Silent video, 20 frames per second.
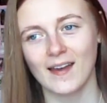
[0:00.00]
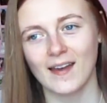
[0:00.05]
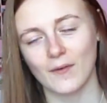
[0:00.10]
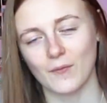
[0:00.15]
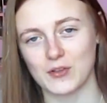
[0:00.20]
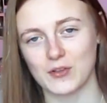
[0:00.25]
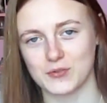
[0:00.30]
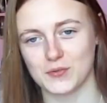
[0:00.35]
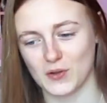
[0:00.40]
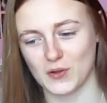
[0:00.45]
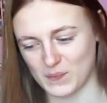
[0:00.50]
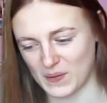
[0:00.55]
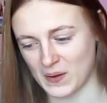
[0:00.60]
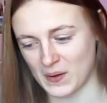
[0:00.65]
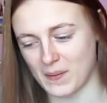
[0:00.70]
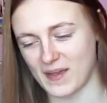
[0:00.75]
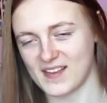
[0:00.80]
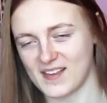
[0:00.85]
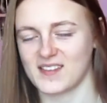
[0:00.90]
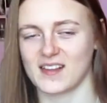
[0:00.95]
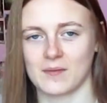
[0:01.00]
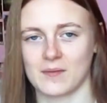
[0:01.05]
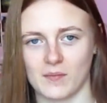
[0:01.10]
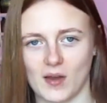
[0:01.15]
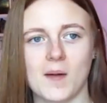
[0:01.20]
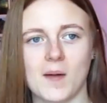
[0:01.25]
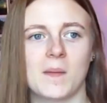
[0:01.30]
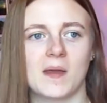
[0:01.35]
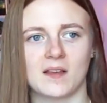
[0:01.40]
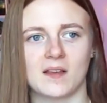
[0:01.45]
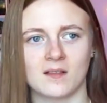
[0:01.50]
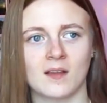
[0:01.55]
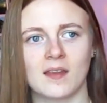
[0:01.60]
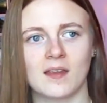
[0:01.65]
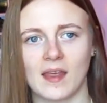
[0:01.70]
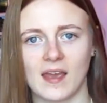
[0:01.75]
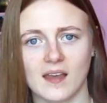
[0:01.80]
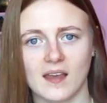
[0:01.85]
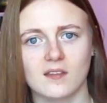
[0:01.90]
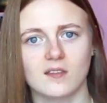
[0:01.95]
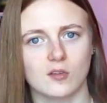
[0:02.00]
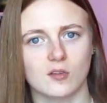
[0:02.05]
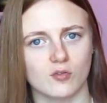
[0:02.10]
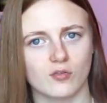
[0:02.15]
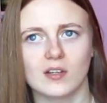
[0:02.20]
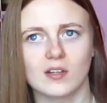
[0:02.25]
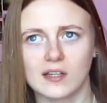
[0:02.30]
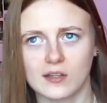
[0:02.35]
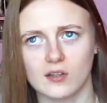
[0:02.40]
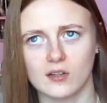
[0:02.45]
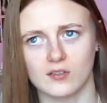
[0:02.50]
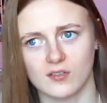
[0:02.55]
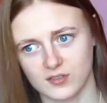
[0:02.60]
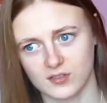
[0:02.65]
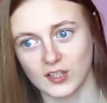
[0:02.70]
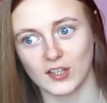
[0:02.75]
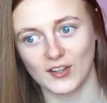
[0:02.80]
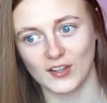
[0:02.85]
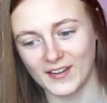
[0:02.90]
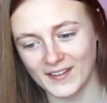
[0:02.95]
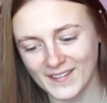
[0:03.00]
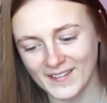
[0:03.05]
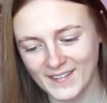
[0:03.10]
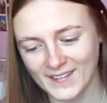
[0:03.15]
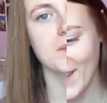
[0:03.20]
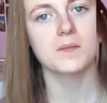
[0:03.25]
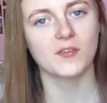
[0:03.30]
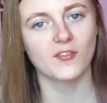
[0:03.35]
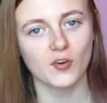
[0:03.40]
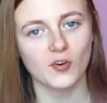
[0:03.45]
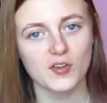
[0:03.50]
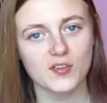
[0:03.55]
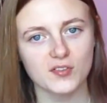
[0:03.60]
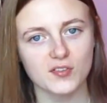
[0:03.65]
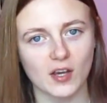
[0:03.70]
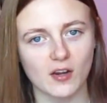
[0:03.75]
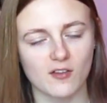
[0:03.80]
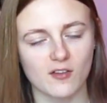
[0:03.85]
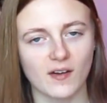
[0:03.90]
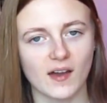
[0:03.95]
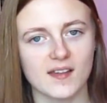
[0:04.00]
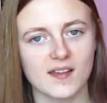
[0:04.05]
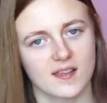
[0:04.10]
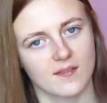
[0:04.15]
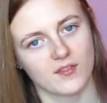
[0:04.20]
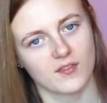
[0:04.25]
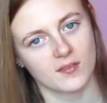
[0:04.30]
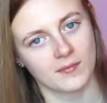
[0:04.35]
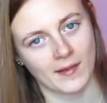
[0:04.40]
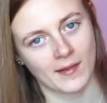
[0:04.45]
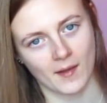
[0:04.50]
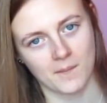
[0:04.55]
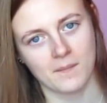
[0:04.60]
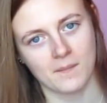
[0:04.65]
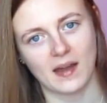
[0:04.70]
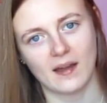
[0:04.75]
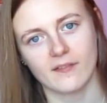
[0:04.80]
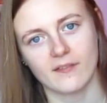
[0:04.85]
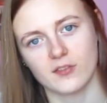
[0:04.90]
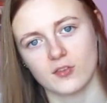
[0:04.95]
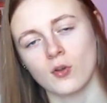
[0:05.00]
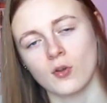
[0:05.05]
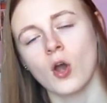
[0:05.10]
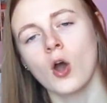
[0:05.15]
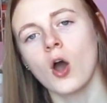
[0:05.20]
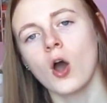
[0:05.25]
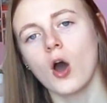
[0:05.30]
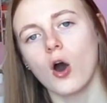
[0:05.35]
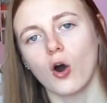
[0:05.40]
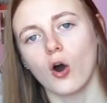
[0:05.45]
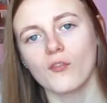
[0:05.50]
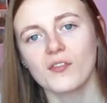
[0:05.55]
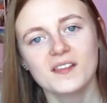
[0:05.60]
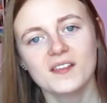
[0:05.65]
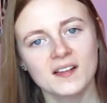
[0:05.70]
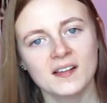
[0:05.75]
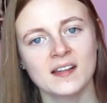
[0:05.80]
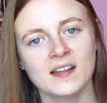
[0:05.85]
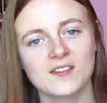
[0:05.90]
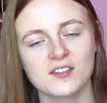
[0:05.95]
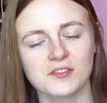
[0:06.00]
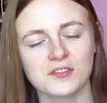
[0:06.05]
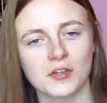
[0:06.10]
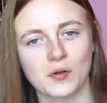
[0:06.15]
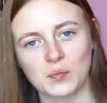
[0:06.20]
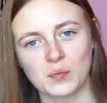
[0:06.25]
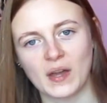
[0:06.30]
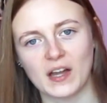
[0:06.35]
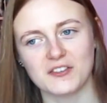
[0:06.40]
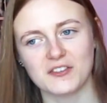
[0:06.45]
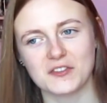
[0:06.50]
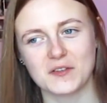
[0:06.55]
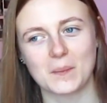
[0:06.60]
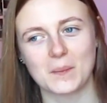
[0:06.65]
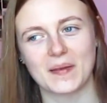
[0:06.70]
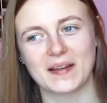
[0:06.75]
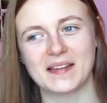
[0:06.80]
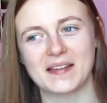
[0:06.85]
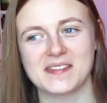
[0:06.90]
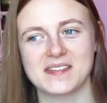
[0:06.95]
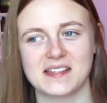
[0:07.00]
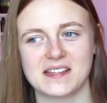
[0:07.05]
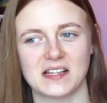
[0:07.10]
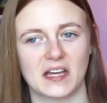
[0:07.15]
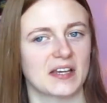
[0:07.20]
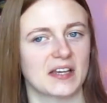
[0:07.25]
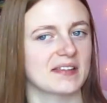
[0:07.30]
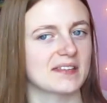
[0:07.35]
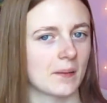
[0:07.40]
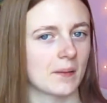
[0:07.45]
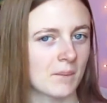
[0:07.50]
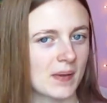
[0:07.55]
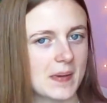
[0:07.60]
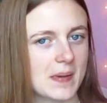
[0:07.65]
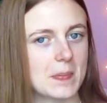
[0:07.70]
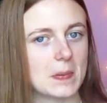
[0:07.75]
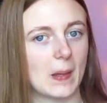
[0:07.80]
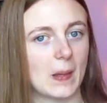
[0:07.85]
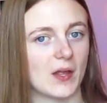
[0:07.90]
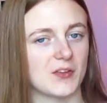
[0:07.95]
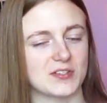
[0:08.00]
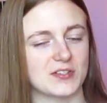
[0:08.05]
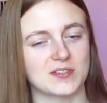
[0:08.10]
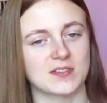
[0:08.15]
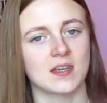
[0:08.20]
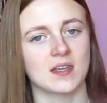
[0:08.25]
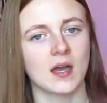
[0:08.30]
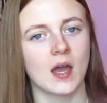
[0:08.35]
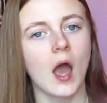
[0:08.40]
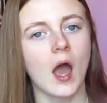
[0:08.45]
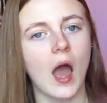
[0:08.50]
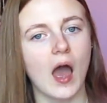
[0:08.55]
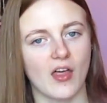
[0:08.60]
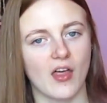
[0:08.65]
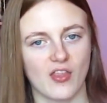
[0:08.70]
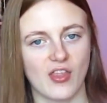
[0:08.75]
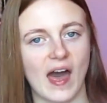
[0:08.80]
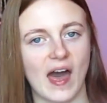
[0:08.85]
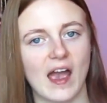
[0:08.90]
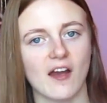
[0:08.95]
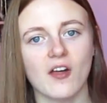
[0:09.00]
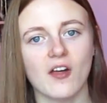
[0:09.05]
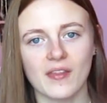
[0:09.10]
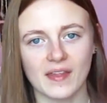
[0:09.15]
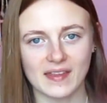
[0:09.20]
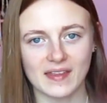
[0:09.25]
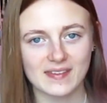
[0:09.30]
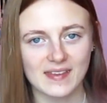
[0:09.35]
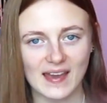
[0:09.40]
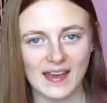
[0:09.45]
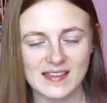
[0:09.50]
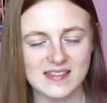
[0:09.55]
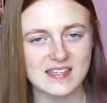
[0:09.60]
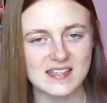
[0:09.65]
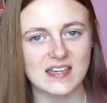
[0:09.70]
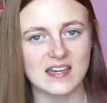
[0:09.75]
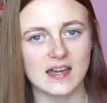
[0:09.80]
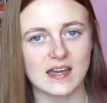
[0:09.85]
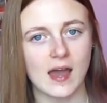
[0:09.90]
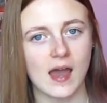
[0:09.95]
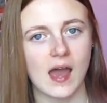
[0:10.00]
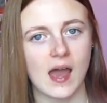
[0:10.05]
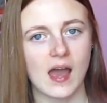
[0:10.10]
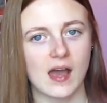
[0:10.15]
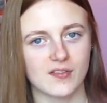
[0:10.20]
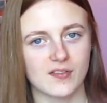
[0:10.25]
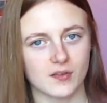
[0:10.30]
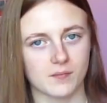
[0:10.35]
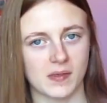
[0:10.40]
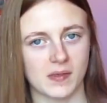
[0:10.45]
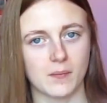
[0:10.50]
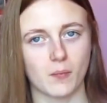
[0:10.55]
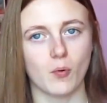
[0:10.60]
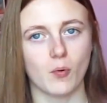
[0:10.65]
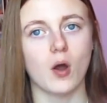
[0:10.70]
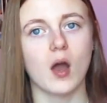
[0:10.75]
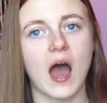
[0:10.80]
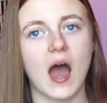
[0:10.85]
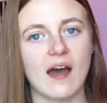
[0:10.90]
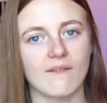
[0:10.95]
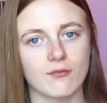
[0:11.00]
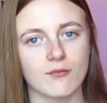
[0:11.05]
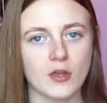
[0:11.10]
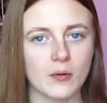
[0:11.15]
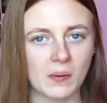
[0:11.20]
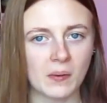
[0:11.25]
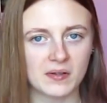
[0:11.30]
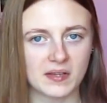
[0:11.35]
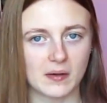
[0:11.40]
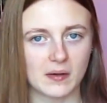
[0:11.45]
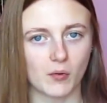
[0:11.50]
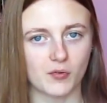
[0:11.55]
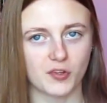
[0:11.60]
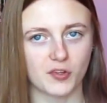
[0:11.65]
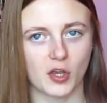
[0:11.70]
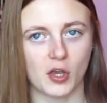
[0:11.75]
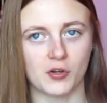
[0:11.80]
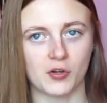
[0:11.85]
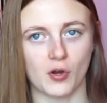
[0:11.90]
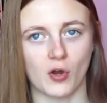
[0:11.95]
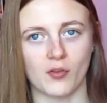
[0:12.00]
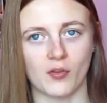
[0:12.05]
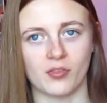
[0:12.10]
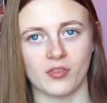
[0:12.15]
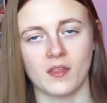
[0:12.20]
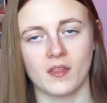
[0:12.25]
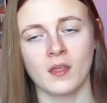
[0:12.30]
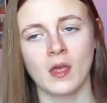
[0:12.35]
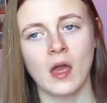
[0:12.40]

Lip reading: which would have been amazing, but I mean, an 8's still really good, so. Before you start revising for something like maths, you obviously need to know your natural ability. Like, some people are just there and they get it. Some people have no idea what's going on.